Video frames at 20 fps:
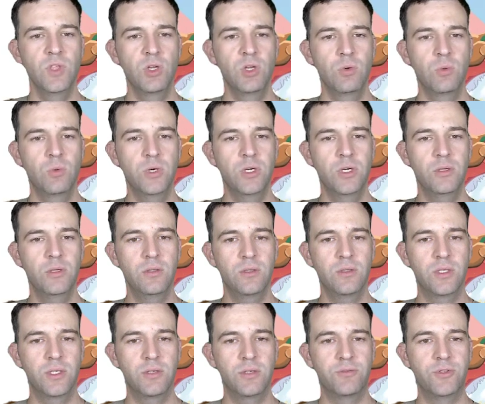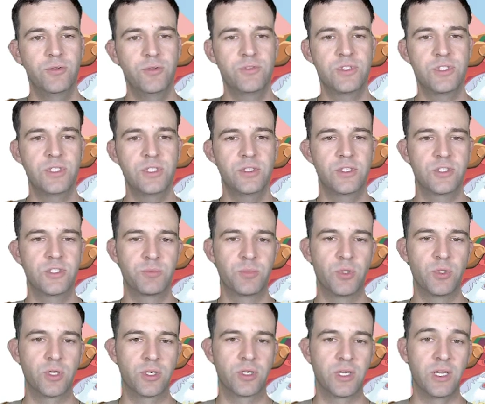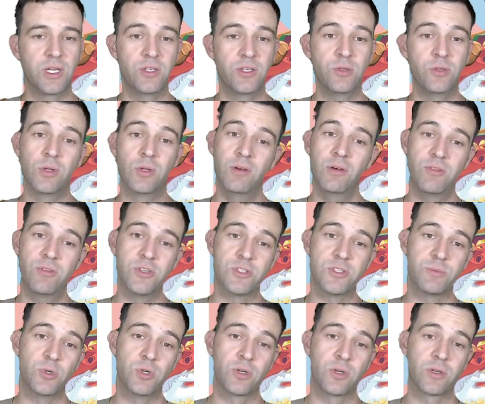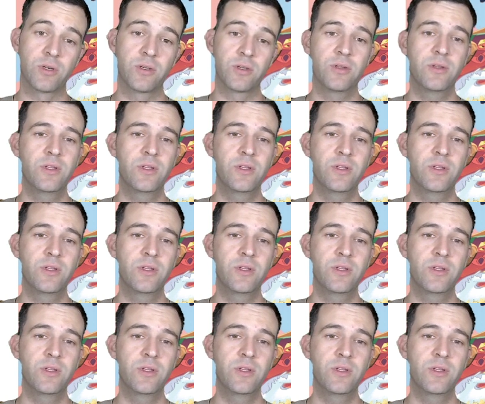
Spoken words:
Well, if you've seen this book and you love this book,